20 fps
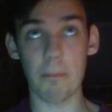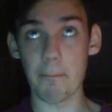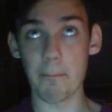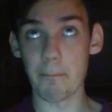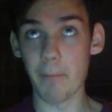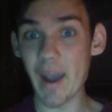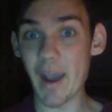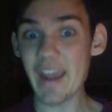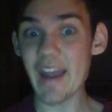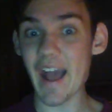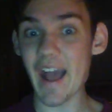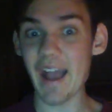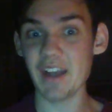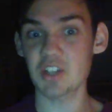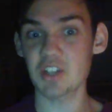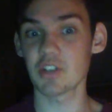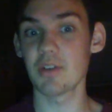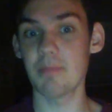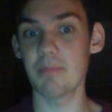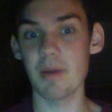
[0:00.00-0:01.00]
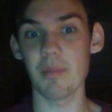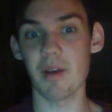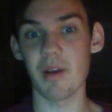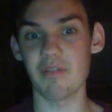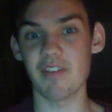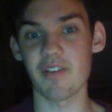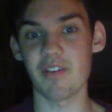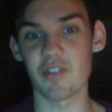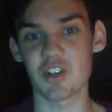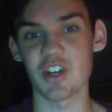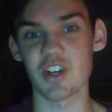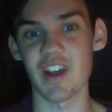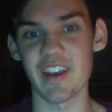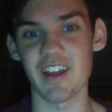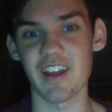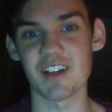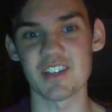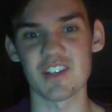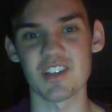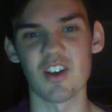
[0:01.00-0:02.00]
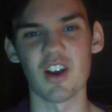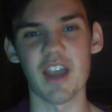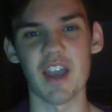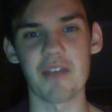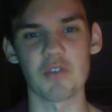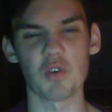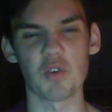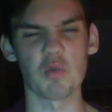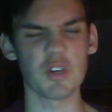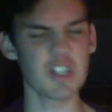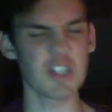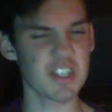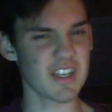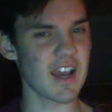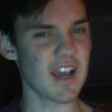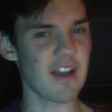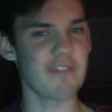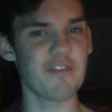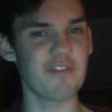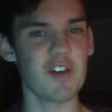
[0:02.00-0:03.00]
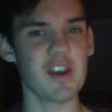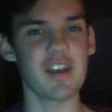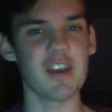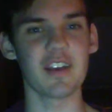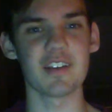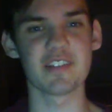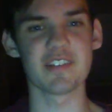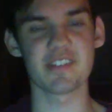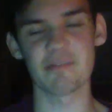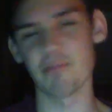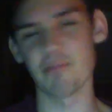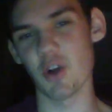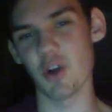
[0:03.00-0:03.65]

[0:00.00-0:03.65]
Might actually be my favorite Shinedown song ever, which is kind of funny because in